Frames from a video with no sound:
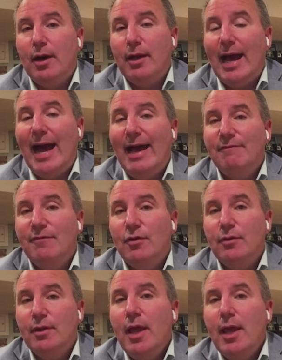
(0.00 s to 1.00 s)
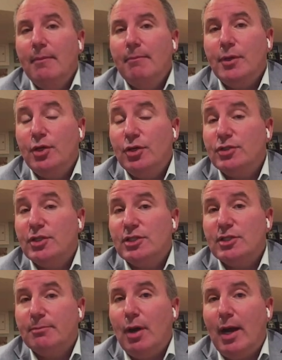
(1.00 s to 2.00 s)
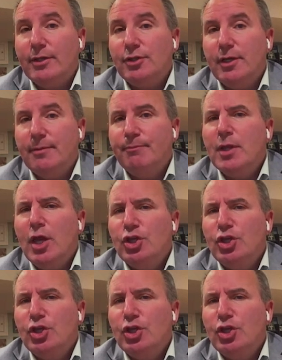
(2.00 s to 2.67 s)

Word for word: on iPhone because of the supply chain.